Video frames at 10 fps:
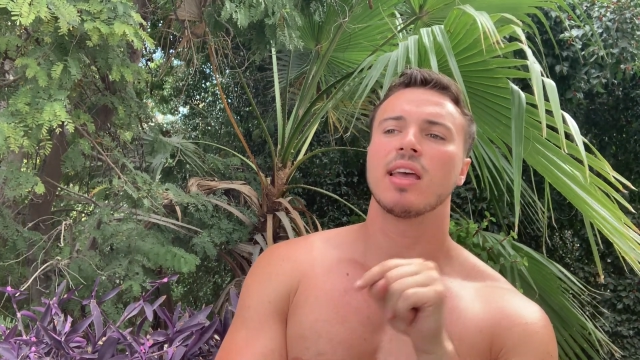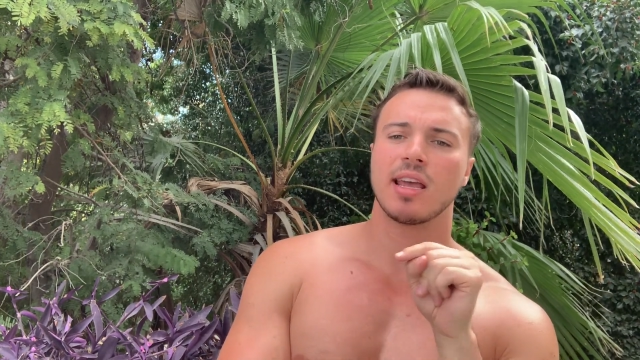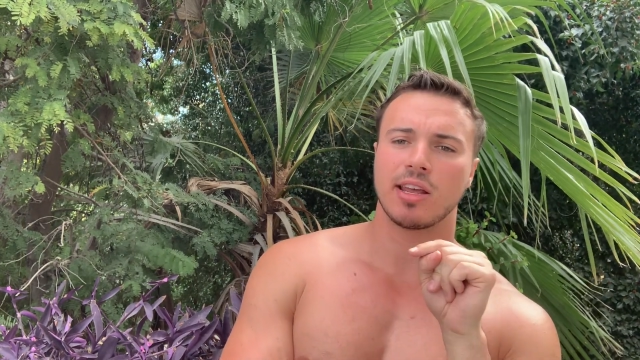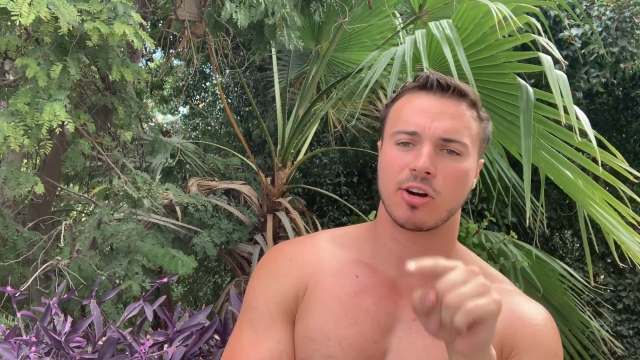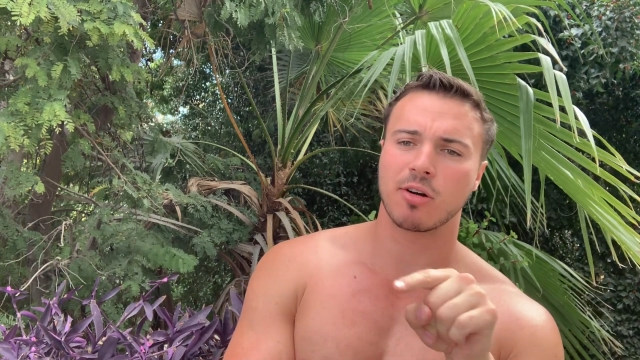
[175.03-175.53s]

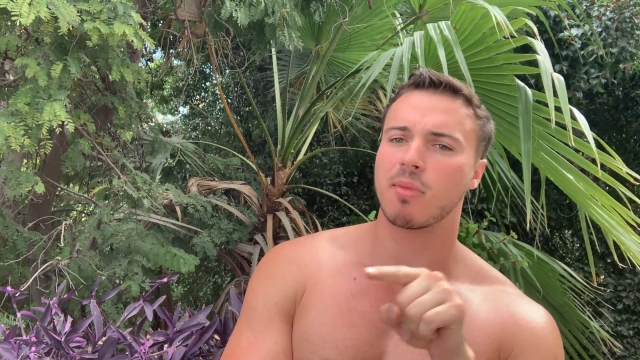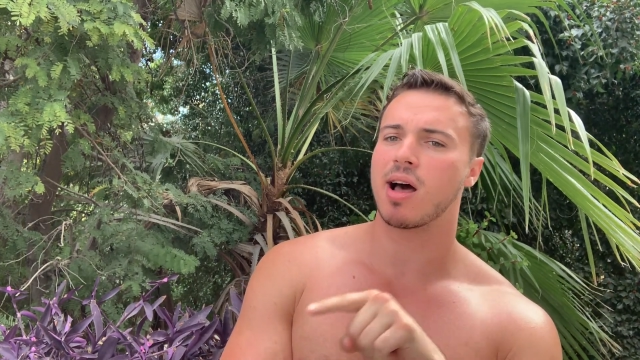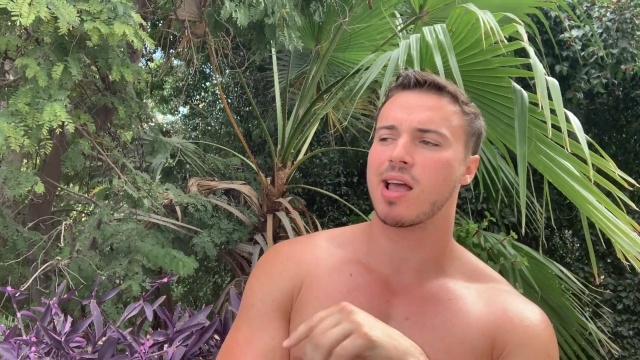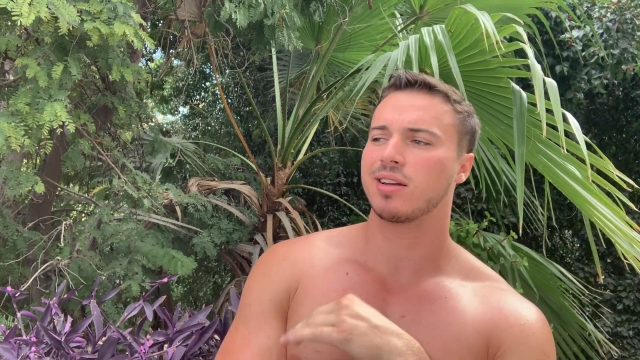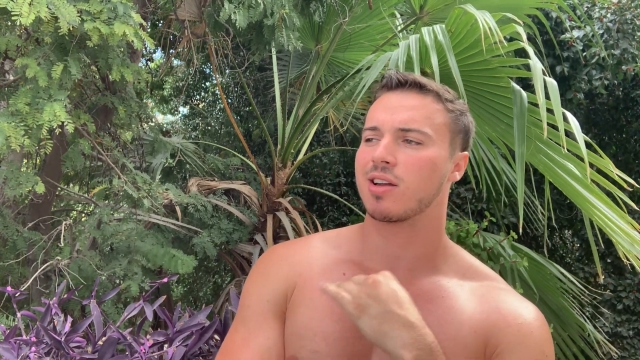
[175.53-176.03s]
and her
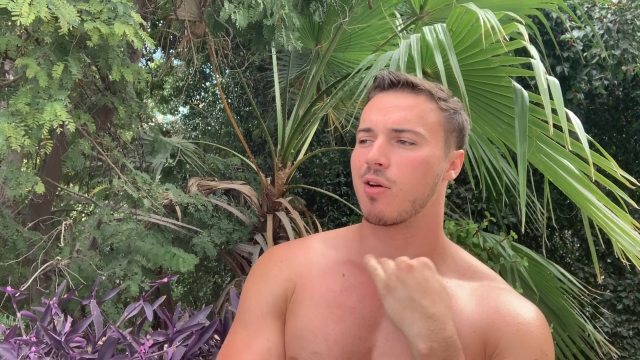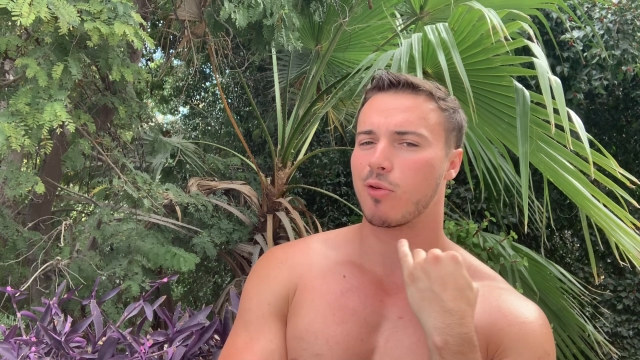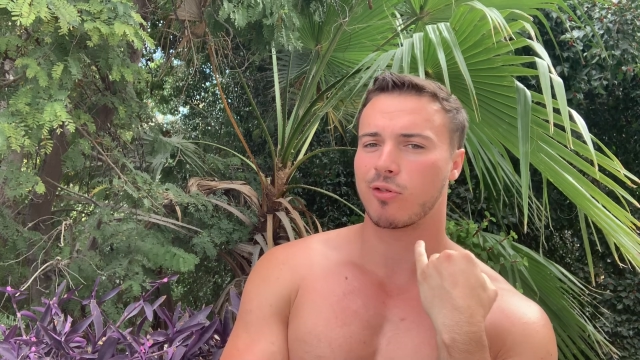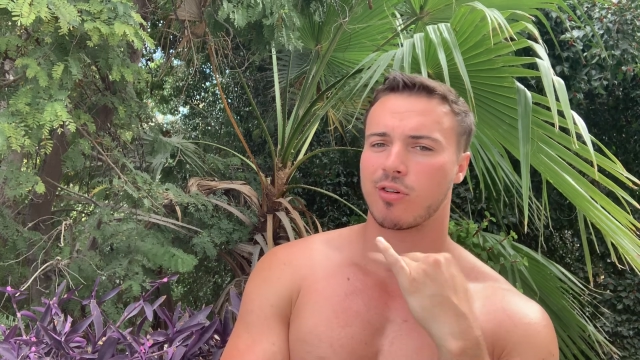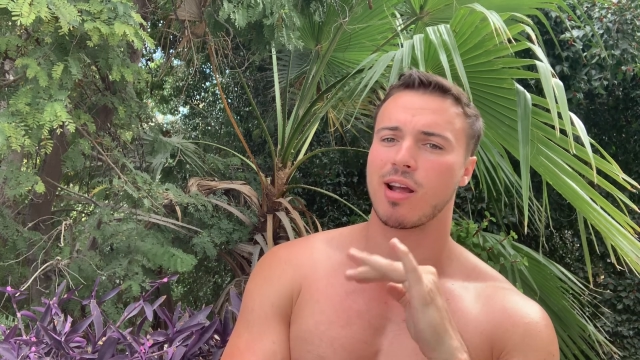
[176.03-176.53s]
mind
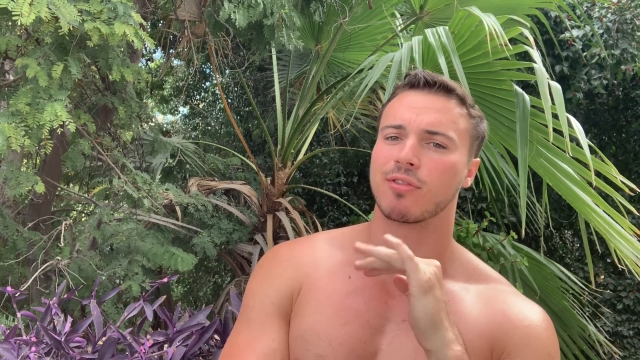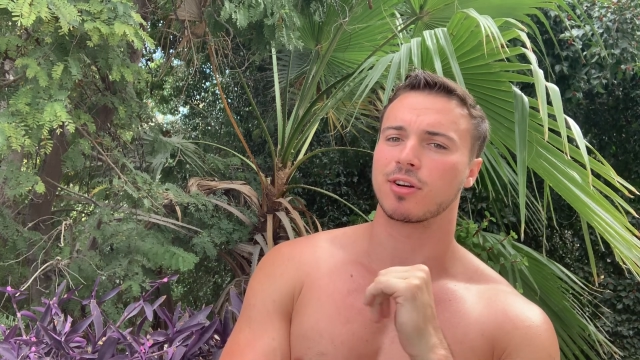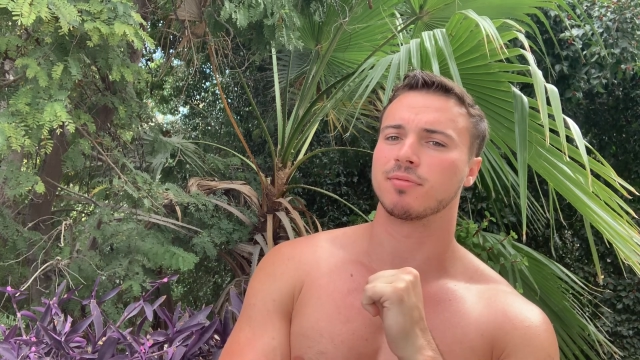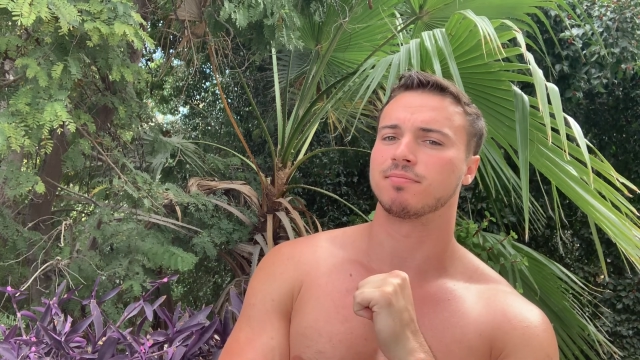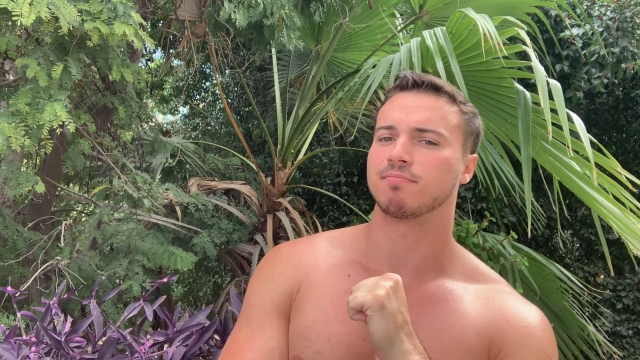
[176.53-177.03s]
forever.
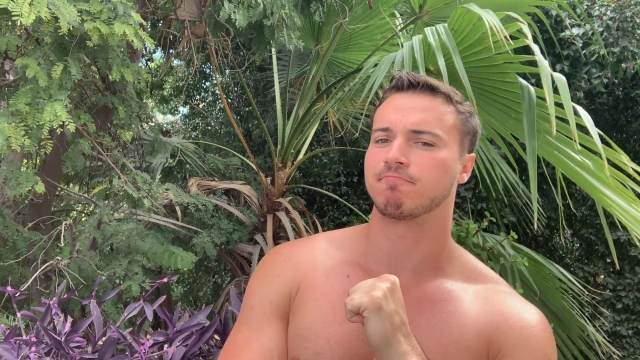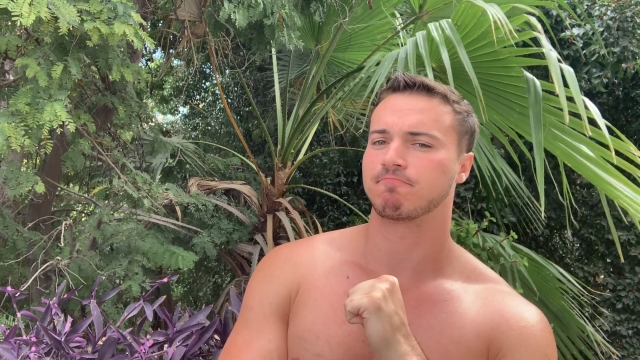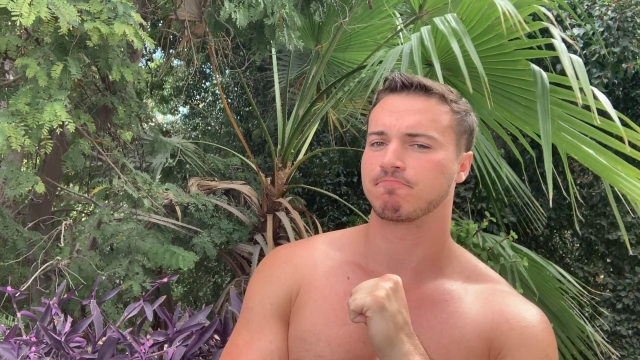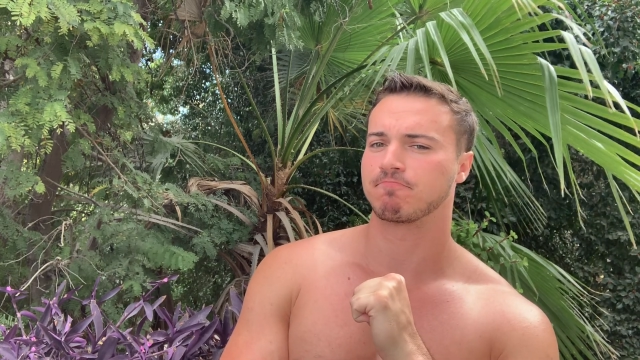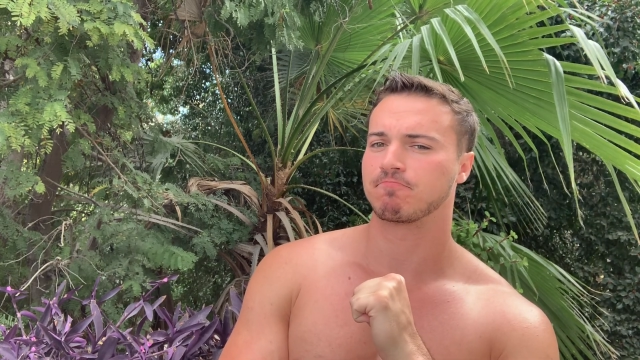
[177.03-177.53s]

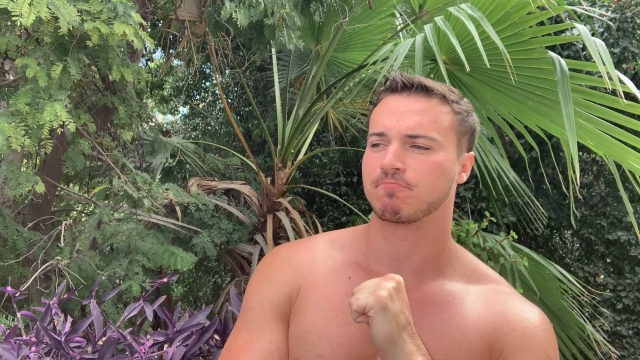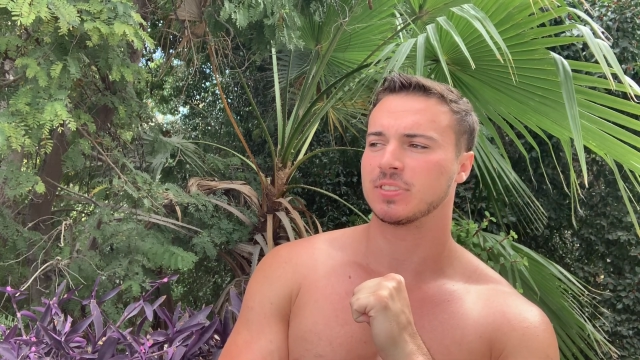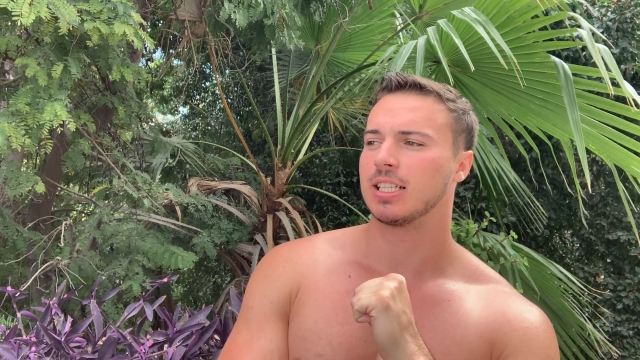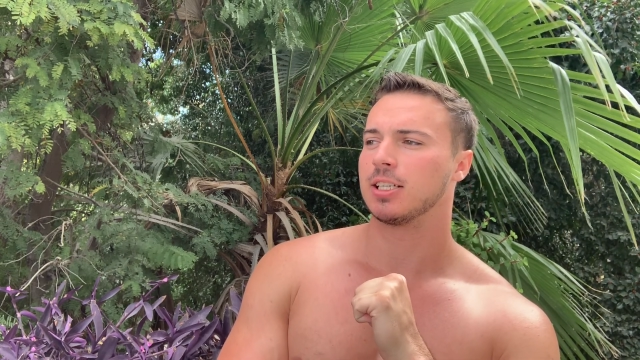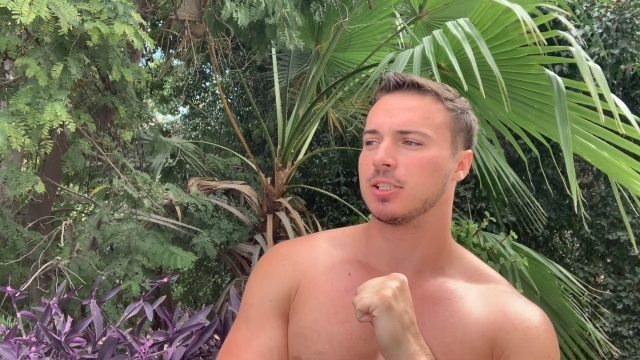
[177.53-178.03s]

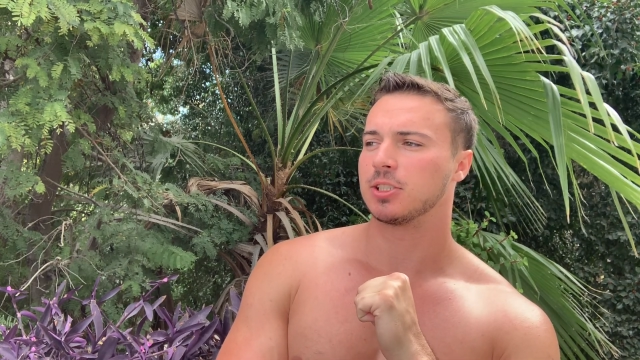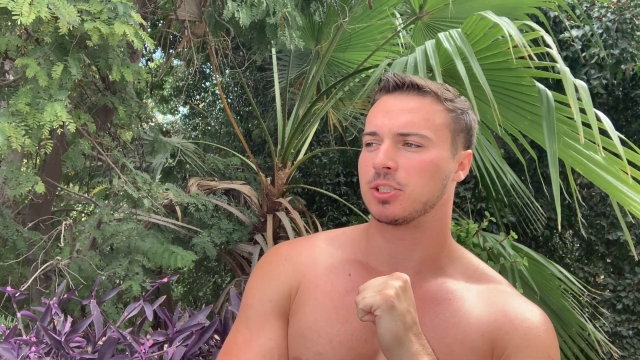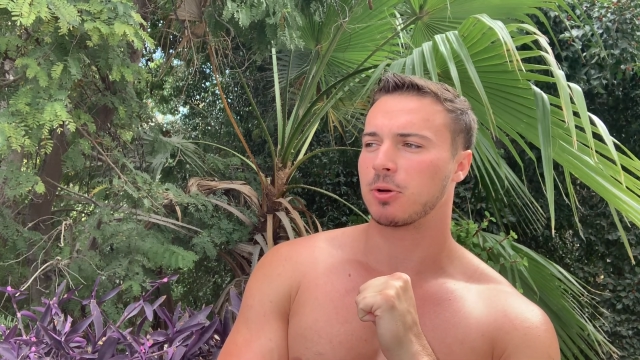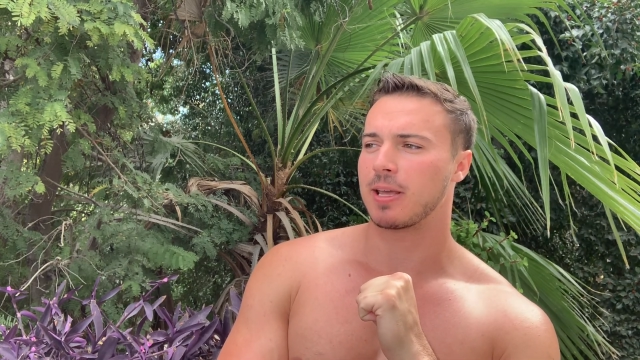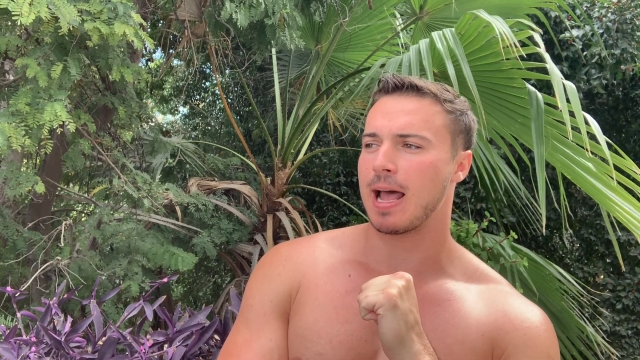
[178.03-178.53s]

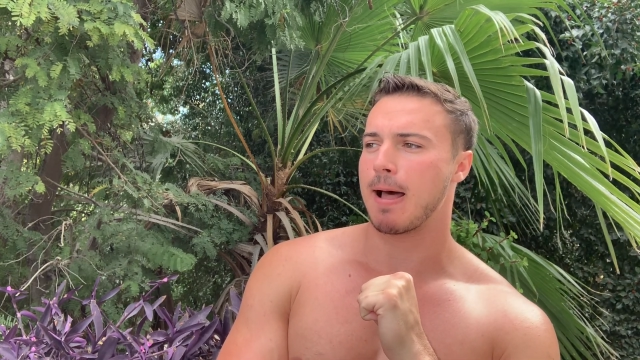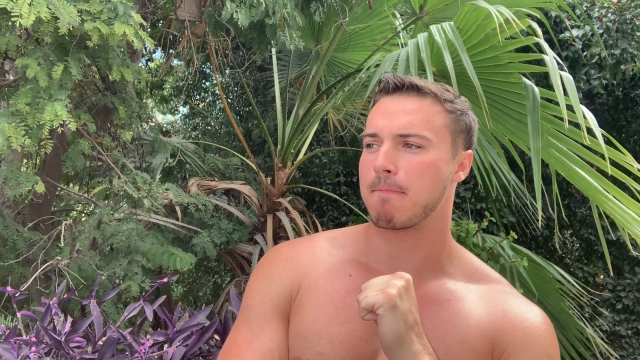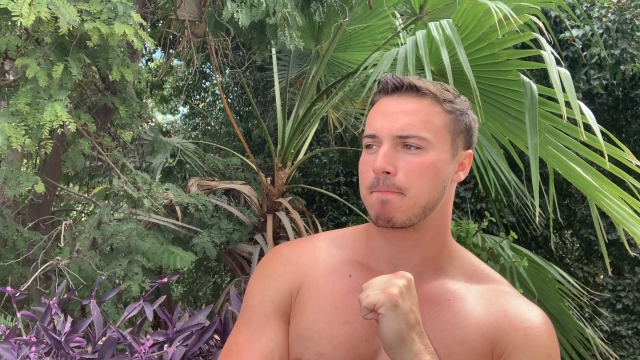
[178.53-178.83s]
So yeah,